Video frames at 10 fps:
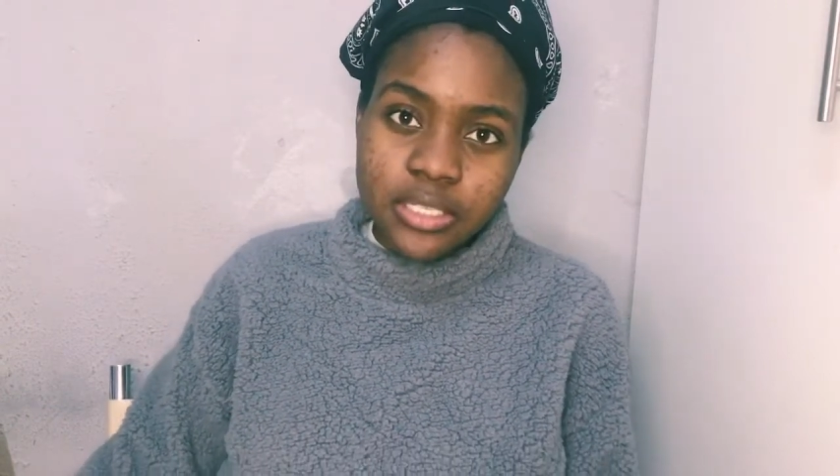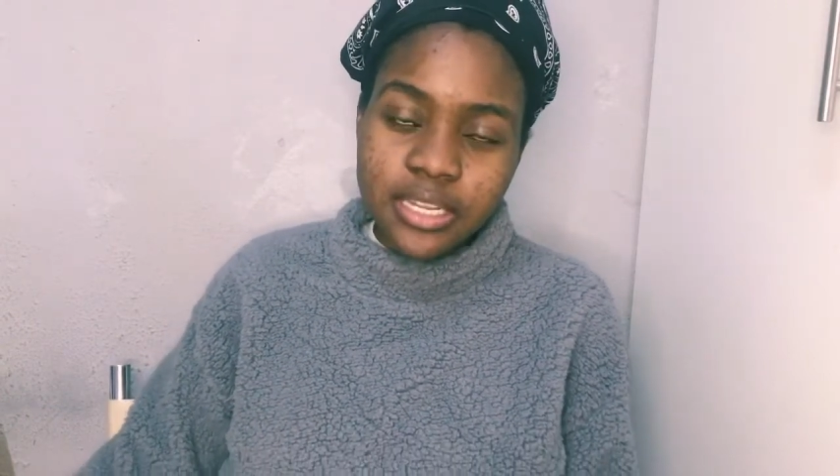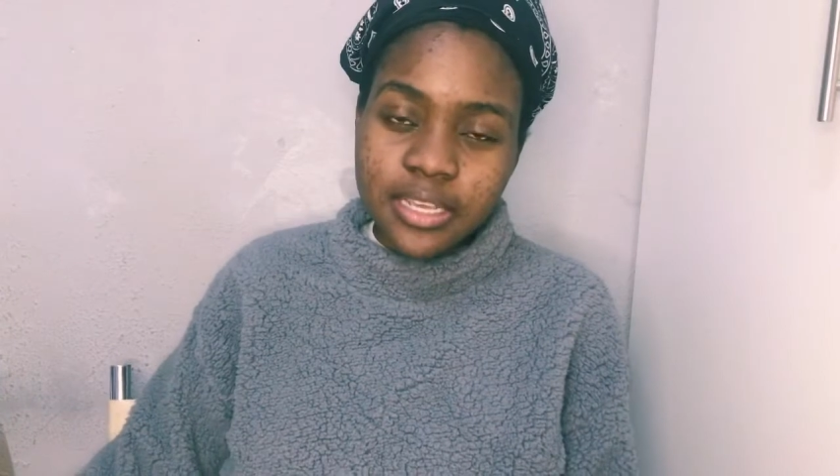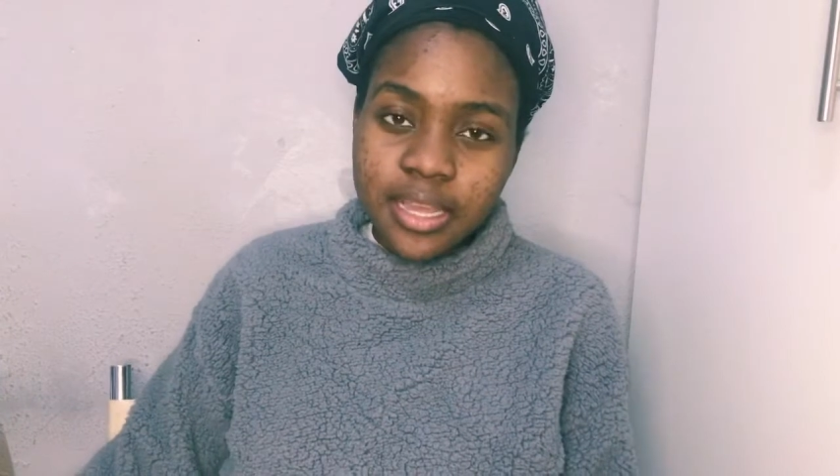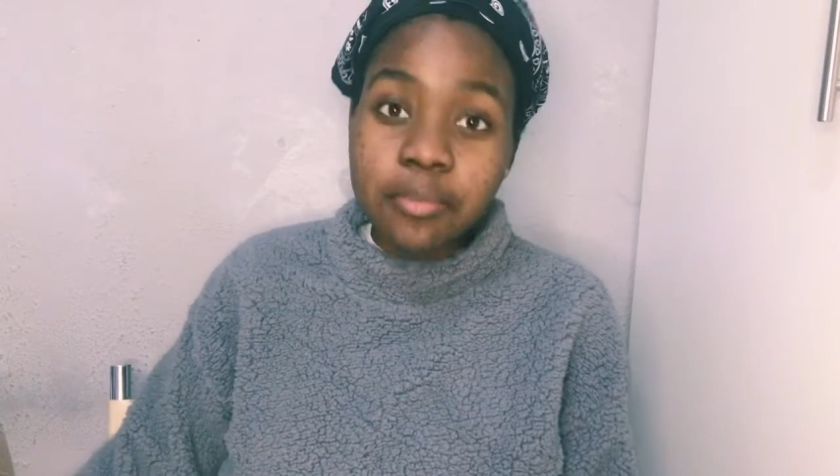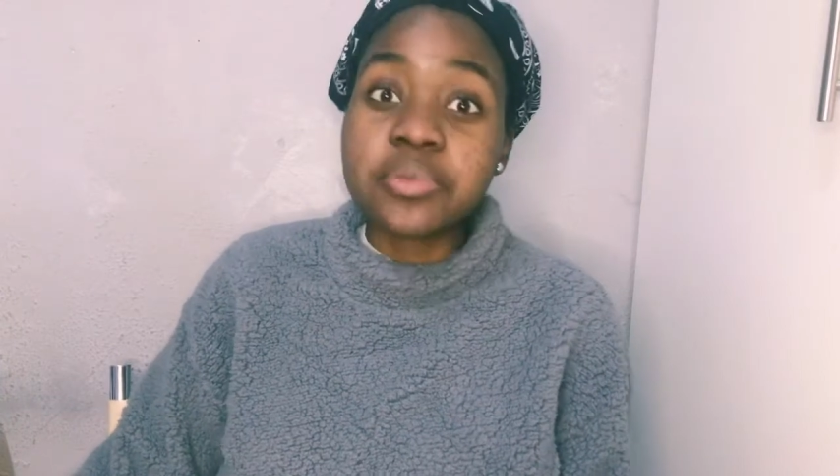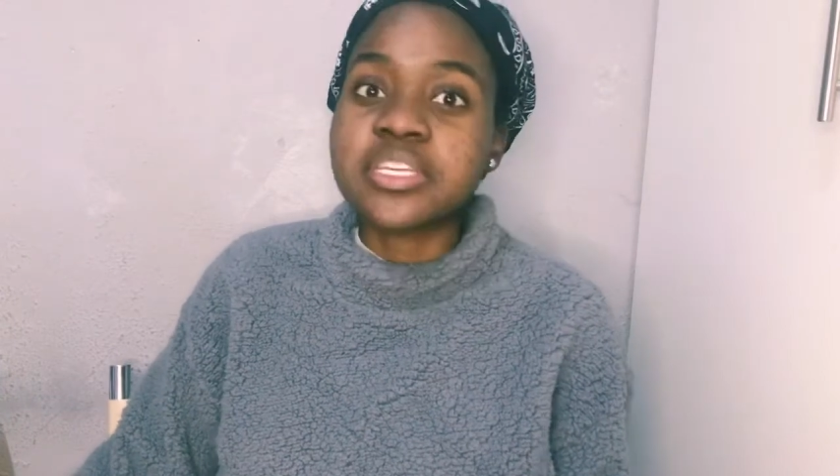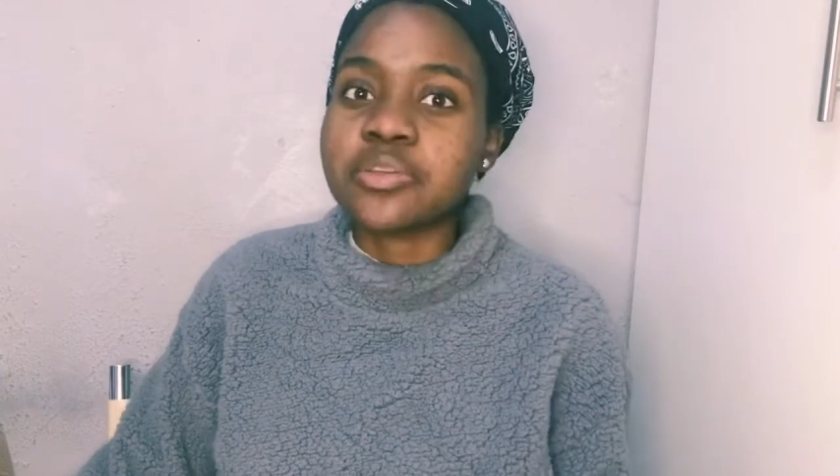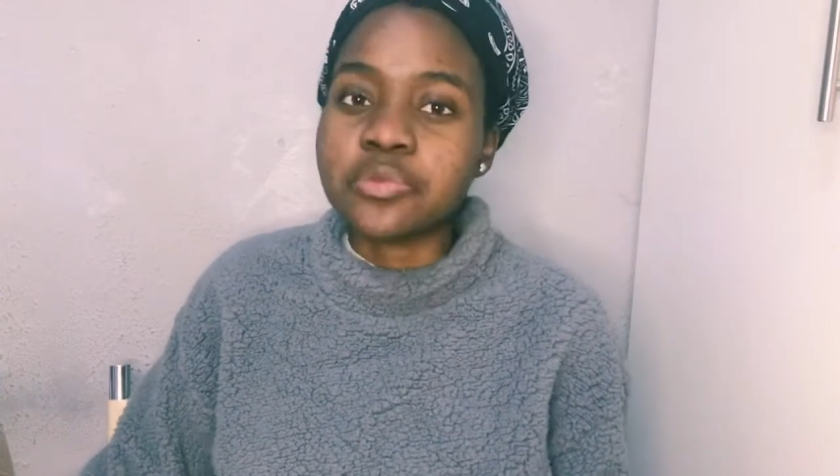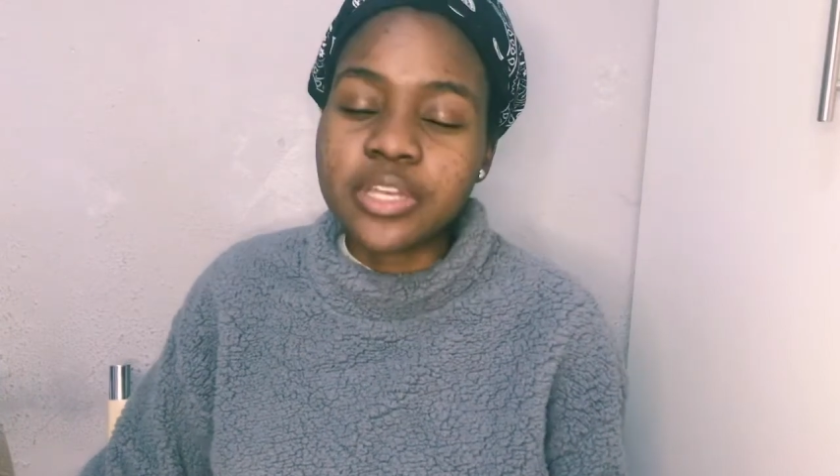that a company
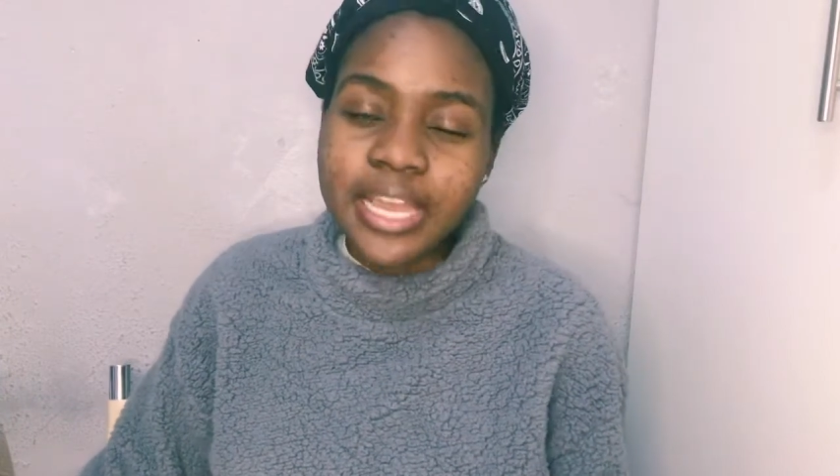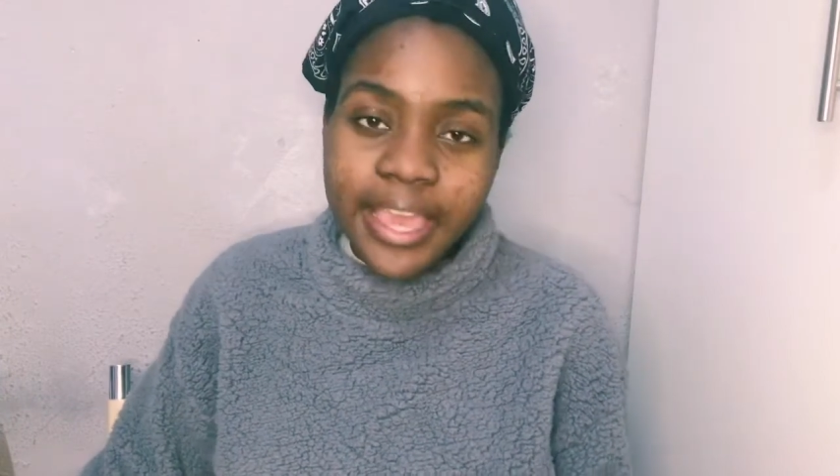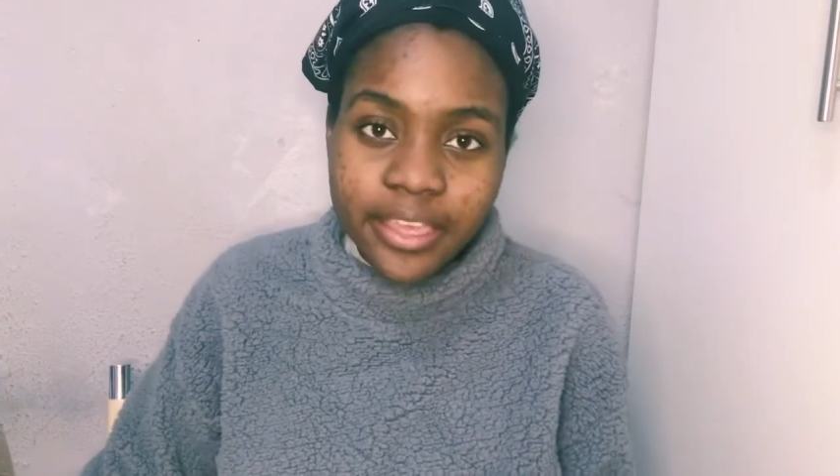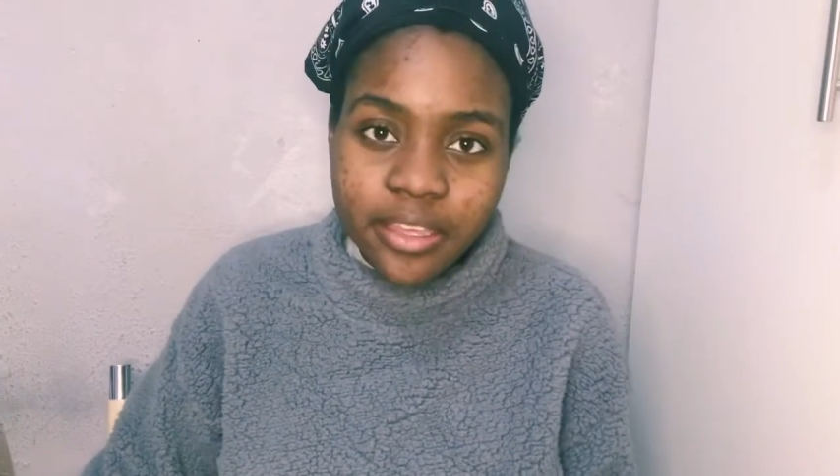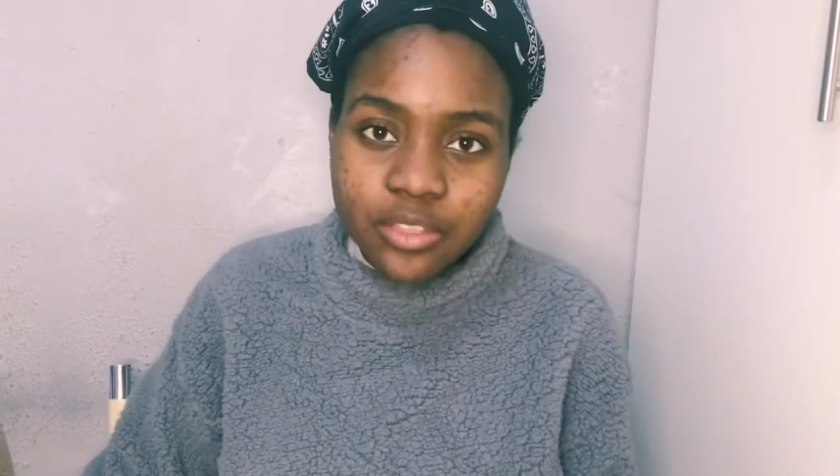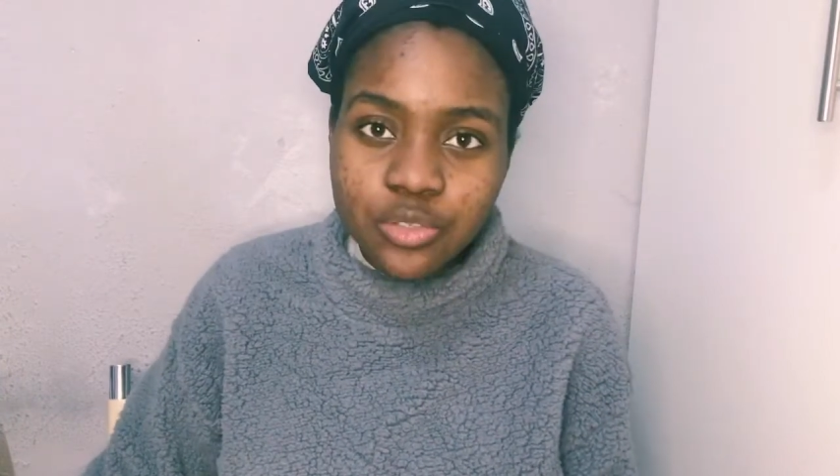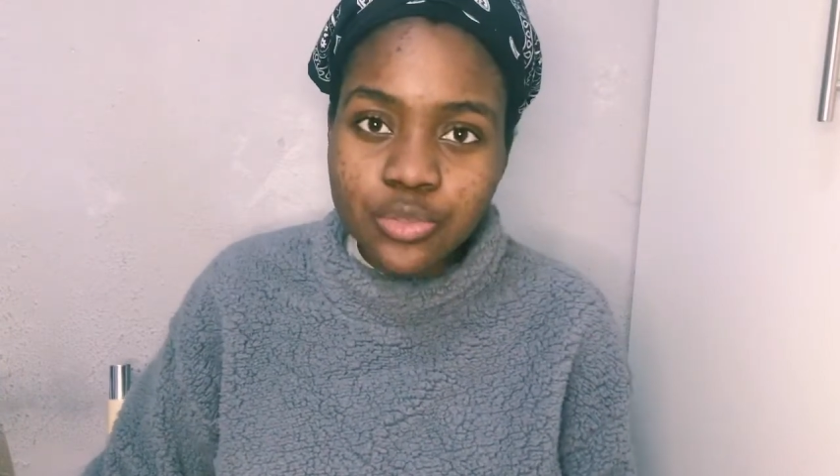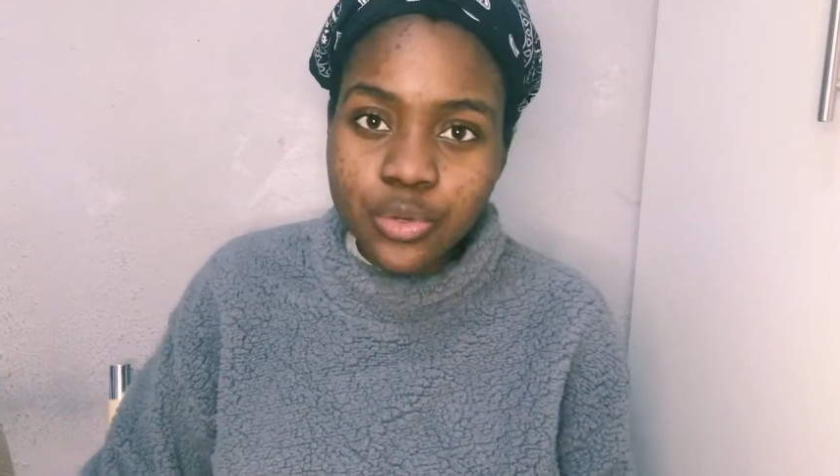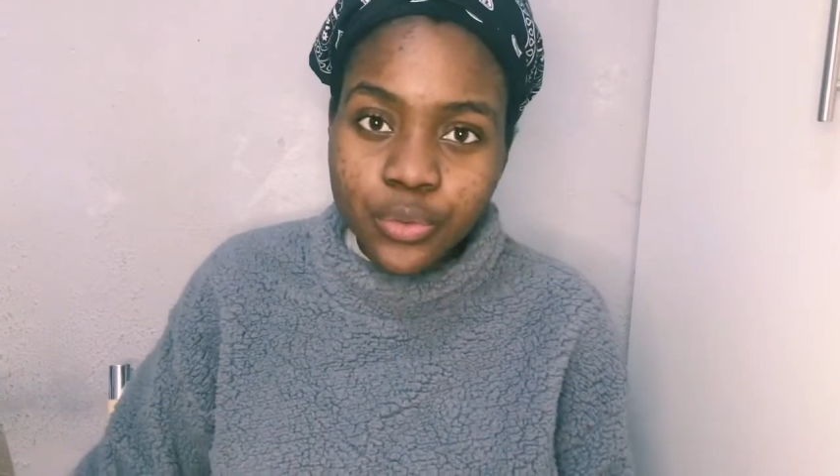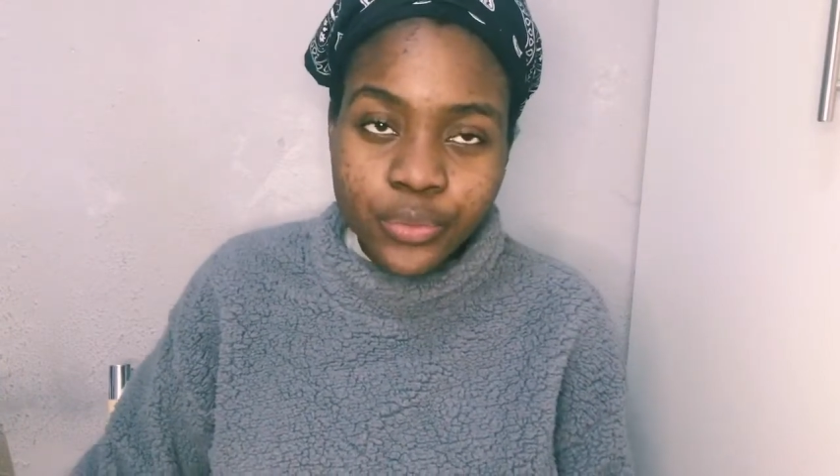would like to
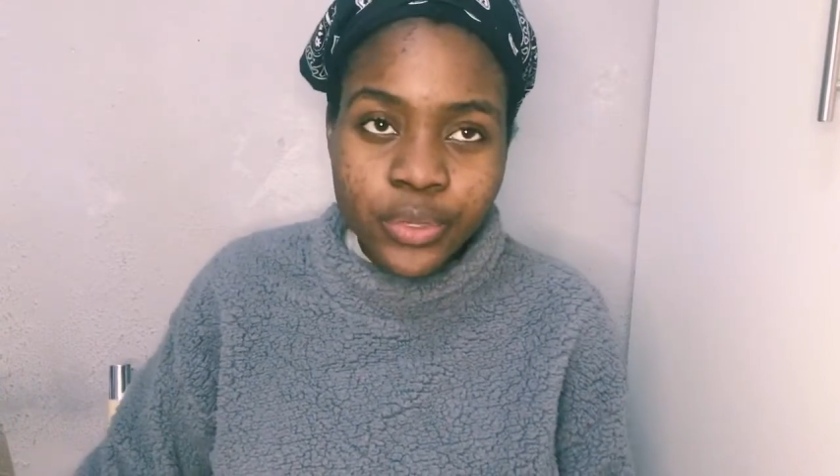know.